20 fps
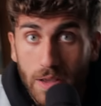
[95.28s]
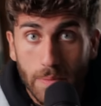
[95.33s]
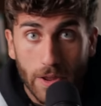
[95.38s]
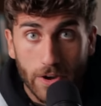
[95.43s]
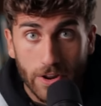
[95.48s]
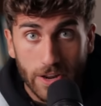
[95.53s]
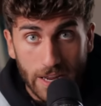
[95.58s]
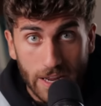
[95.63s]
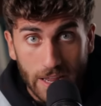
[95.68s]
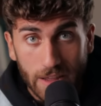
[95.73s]
Think
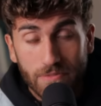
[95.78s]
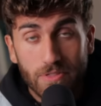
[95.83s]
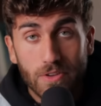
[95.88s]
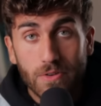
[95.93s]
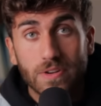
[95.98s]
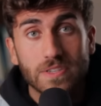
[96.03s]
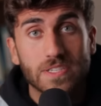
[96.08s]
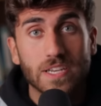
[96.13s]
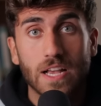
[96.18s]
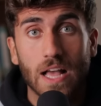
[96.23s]
about it. If
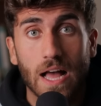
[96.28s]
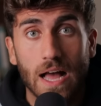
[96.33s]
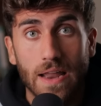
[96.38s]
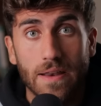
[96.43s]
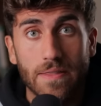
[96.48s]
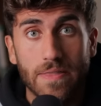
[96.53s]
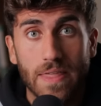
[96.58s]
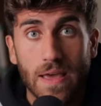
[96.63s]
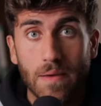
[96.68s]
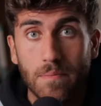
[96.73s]
there is a
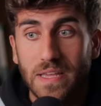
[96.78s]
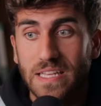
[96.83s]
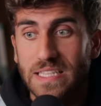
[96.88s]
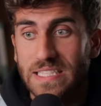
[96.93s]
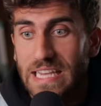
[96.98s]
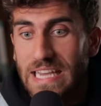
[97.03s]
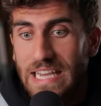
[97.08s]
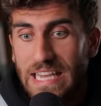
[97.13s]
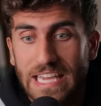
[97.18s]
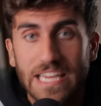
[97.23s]
God, that
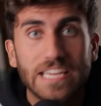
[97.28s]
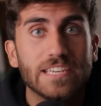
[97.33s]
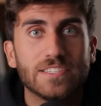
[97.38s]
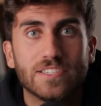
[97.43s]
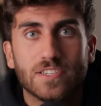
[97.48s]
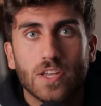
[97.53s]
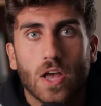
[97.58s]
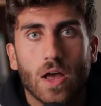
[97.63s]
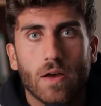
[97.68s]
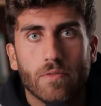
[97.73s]
means he
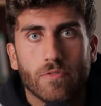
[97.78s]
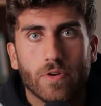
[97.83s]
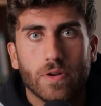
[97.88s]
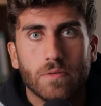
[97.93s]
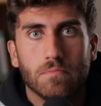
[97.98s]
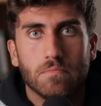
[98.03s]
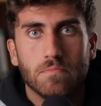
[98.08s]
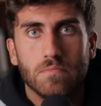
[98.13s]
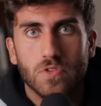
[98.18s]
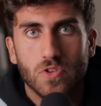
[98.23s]
is
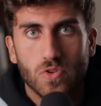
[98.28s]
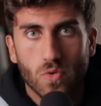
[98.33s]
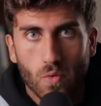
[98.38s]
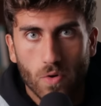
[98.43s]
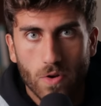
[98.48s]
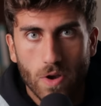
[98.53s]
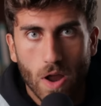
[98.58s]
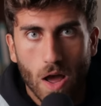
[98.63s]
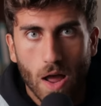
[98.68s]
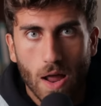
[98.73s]
sovereign,
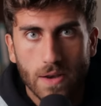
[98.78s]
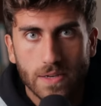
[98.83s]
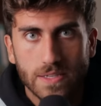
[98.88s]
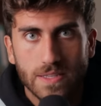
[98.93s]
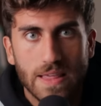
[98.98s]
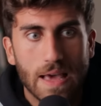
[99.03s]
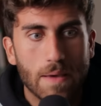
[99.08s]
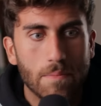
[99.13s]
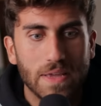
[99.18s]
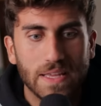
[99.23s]
you're
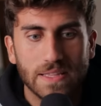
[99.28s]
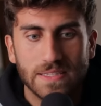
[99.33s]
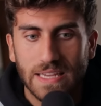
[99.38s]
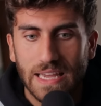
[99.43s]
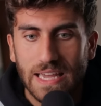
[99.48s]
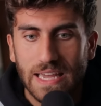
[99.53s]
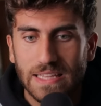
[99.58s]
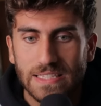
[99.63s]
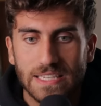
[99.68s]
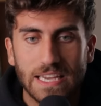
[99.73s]
not. That means
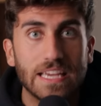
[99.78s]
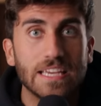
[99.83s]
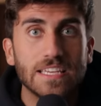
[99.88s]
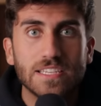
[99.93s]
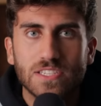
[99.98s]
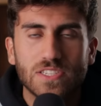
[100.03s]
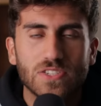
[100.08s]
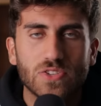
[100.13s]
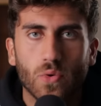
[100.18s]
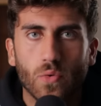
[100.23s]
it's
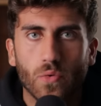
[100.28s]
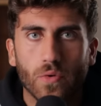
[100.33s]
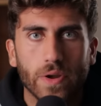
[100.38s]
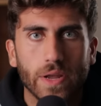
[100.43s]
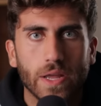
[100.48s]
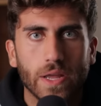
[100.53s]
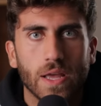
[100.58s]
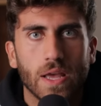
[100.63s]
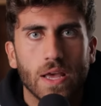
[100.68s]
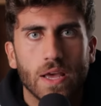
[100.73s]
his
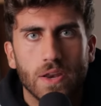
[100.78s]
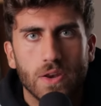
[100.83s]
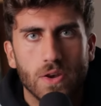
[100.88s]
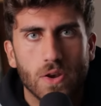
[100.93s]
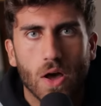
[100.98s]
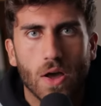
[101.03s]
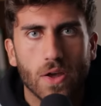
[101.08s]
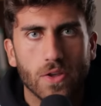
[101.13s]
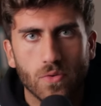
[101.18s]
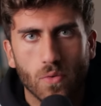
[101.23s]
story,
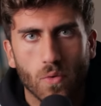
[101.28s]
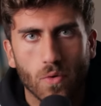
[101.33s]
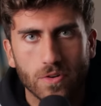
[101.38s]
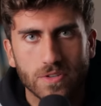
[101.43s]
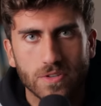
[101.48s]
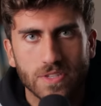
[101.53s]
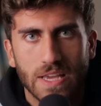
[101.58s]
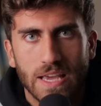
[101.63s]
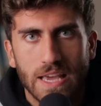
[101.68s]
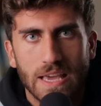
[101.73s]
not
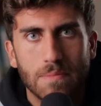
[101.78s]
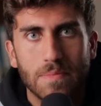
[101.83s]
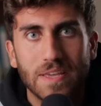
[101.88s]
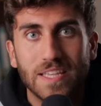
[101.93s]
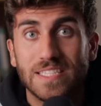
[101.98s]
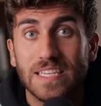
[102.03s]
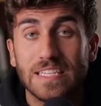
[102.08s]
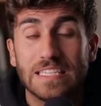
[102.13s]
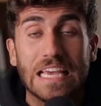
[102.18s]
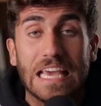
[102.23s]
yours. It
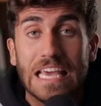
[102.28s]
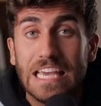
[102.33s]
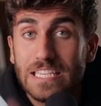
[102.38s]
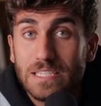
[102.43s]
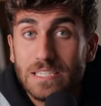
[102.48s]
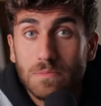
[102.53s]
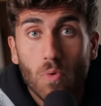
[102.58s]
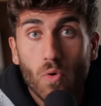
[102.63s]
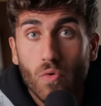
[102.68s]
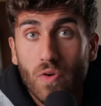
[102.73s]
means it's
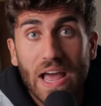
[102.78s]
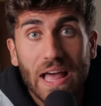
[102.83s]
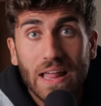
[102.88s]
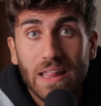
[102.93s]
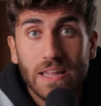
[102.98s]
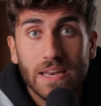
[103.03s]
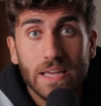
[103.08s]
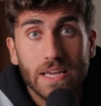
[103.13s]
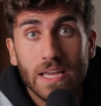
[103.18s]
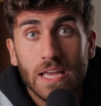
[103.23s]
his
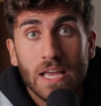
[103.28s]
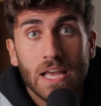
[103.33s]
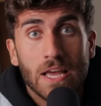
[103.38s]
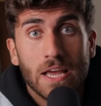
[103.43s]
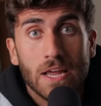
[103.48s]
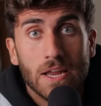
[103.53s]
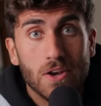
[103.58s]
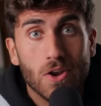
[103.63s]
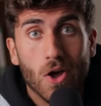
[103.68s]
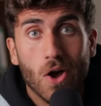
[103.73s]
morality,
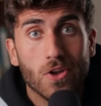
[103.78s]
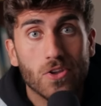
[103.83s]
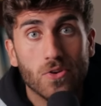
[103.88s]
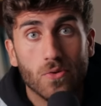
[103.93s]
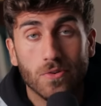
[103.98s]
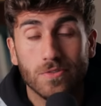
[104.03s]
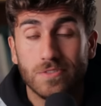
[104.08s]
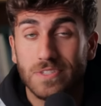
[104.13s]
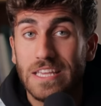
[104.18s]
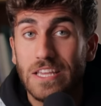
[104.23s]
not
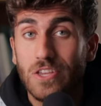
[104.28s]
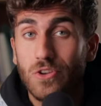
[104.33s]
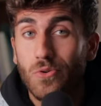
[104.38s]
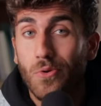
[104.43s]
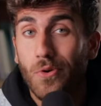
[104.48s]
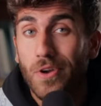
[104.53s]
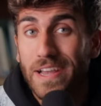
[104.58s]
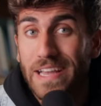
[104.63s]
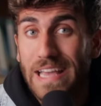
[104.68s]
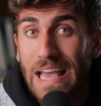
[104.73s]
yours, that
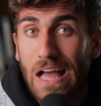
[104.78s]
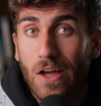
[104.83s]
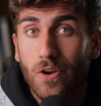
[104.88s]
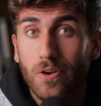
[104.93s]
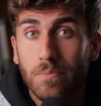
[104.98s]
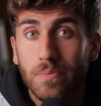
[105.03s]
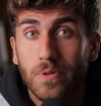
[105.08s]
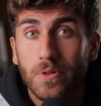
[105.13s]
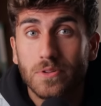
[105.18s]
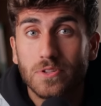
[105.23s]
you're
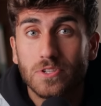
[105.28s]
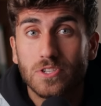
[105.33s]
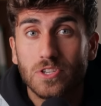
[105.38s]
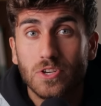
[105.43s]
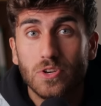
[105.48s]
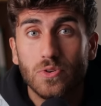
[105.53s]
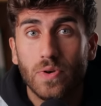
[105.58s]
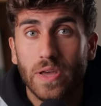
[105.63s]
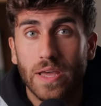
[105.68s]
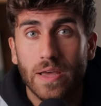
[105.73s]
accountable
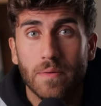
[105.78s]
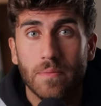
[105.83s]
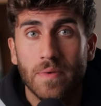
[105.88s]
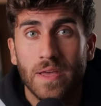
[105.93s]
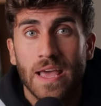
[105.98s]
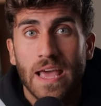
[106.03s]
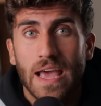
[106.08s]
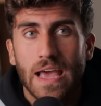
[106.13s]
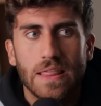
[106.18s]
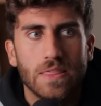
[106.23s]
to him
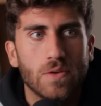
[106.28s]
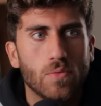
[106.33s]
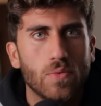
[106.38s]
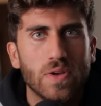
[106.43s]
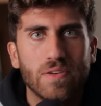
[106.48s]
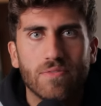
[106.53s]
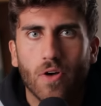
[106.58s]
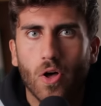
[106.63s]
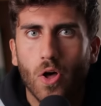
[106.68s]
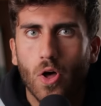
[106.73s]
and that
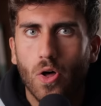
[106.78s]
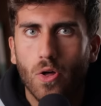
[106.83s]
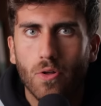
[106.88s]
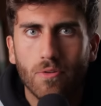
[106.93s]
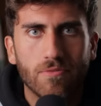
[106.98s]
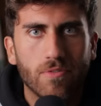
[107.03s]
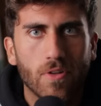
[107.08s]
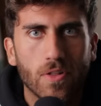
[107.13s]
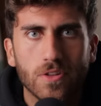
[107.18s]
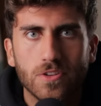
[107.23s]
we've
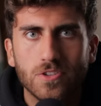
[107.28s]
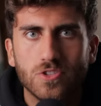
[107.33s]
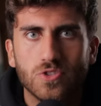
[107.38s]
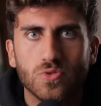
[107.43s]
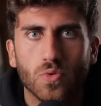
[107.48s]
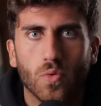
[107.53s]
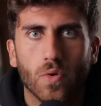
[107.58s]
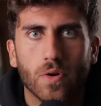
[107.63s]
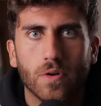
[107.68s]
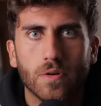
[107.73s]
all fallen
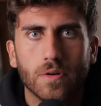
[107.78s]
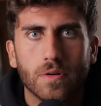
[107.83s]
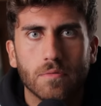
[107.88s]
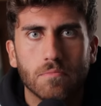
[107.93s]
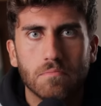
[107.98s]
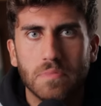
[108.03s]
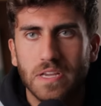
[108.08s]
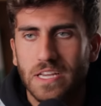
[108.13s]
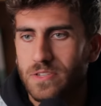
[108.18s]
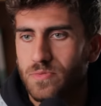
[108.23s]
short
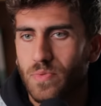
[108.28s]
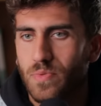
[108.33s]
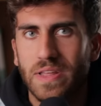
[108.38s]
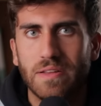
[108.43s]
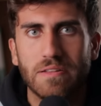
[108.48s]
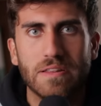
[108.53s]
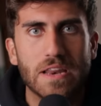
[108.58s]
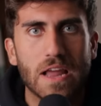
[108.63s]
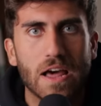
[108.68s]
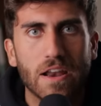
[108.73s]
because
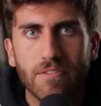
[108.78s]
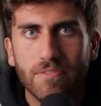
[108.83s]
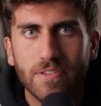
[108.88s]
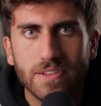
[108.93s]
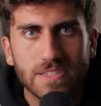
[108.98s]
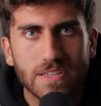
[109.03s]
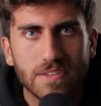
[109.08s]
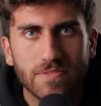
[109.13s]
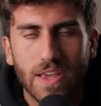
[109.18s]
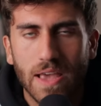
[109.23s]
we none of
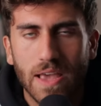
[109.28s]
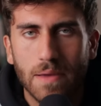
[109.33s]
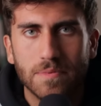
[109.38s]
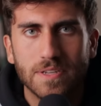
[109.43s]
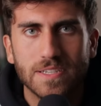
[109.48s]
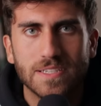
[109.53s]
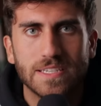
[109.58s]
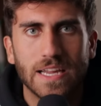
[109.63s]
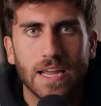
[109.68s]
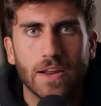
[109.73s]
us have kept
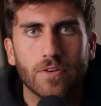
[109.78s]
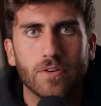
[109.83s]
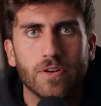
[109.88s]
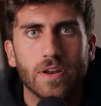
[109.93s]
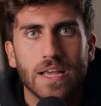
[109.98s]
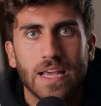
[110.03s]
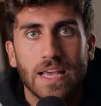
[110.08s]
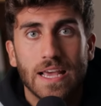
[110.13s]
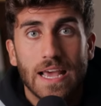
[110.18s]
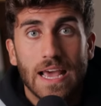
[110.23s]
his
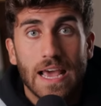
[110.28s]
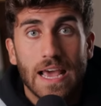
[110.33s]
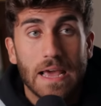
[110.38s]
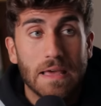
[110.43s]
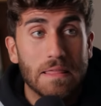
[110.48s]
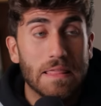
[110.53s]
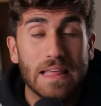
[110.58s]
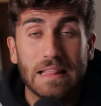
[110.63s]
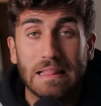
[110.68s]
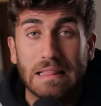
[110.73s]
standard
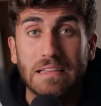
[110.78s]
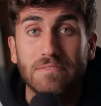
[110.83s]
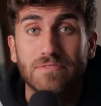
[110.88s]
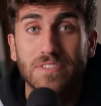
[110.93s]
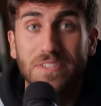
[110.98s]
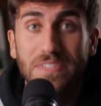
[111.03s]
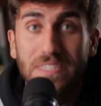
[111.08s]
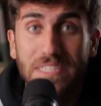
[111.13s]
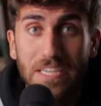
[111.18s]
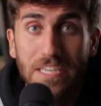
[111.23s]
and that
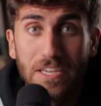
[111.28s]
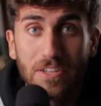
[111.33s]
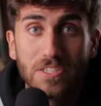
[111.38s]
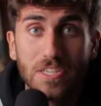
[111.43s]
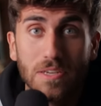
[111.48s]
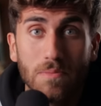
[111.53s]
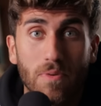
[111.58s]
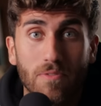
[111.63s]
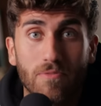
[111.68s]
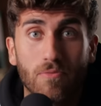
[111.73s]
leaves us
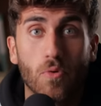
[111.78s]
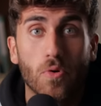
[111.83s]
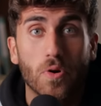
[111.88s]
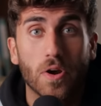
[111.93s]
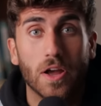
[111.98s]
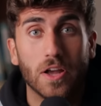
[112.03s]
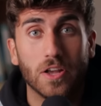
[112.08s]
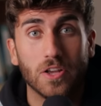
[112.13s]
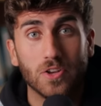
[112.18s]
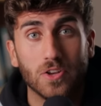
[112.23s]
guilty
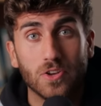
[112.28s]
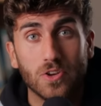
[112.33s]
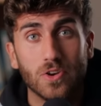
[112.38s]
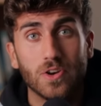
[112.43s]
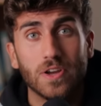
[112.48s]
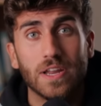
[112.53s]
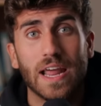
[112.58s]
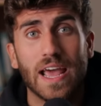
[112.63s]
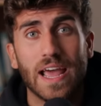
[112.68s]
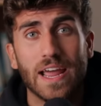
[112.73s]
before a
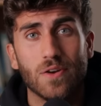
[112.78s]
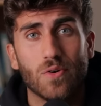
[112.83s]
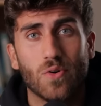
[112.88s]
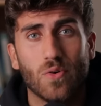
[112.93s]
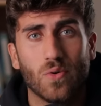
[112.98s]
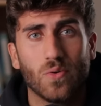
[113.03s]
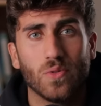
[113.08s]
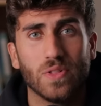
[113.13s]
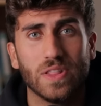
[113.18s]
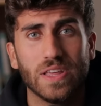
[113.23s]
good and
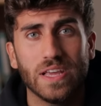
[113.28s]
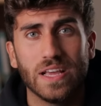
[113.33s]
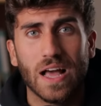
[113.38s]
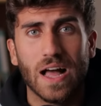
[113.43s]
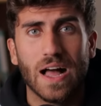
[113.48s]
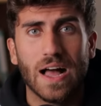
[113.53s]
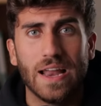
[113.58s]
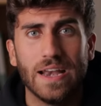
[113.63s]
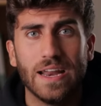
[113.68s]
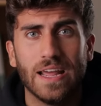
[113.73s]
holy
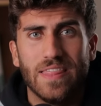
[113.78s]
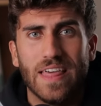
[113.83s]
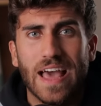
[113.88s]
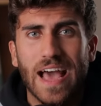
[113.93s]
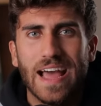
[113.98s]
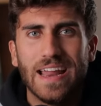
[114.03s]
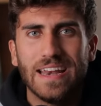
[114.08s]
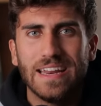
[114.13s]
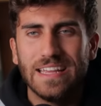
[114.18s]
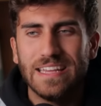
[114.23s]
God.
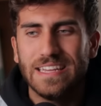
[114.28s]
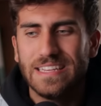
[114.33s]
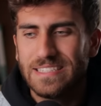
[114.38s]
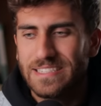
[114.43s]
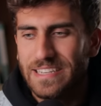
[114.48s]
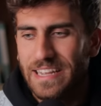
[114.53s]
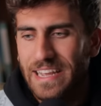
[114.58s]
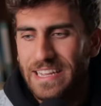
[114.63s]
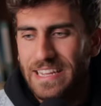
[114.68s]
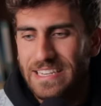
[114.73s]
That
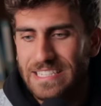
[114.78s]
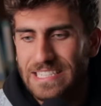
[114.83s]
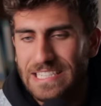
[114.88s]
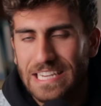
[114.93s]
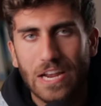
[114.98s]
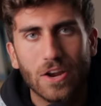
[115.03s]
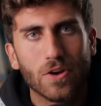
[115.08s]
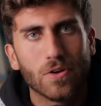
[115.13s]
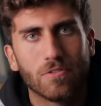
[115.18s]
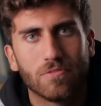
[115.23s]
is a
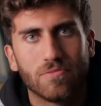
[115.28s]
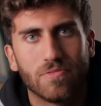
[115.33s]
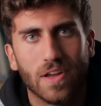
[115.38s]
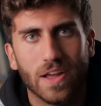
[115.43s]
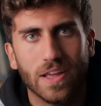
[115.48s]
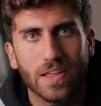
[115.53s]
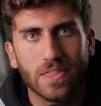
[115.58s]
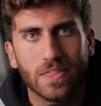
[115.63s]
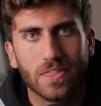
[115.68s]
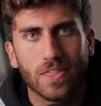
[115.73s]

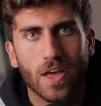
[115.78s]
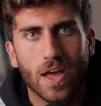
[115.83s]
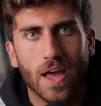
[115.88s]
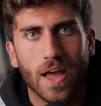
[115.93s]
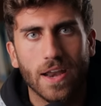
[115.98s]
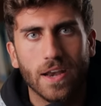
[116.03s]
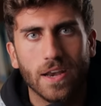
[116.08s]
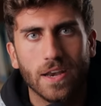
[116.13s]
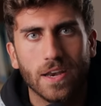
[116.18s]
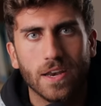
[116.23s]
terrifying
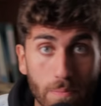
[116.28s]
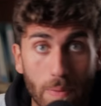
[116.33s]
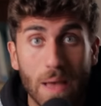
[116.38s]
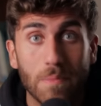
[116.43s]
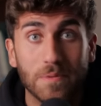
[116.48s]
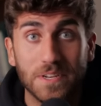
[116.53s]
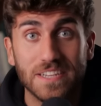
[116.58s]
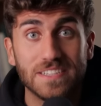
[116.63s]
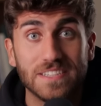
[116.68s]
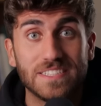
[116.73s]
thought the
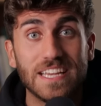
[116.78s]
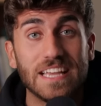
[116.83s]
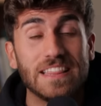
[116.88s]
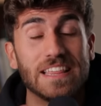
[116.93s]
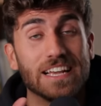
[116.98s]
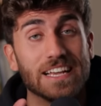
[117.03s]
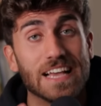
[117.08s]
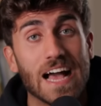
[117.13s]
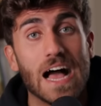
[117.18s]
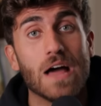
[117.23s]
Bible does say
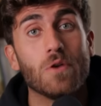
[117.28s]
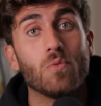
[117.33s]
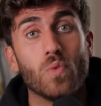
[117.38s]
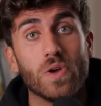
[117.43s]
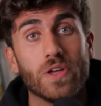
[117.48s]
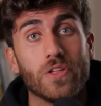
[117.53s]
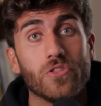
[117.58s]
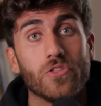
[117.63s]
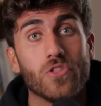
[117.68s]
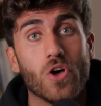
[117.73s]
that God
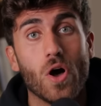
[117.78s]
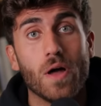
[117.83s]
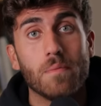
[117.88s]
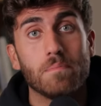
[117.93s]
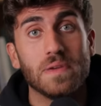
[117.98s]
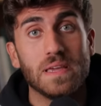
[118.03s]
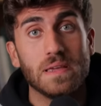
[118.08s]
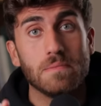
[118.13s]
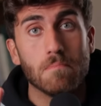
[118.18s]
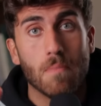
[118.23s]
will
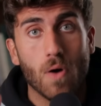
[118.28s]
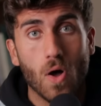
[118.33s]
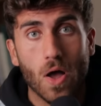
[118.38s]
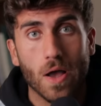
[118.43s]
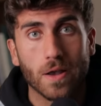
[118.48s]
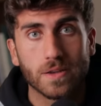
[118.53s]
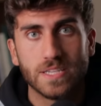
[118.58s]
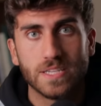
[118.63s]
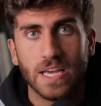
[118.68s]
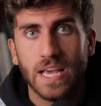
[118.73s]
not be
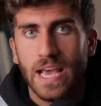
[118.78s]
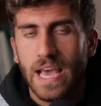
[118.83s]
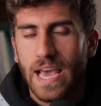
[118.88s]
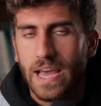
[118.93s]
mocked.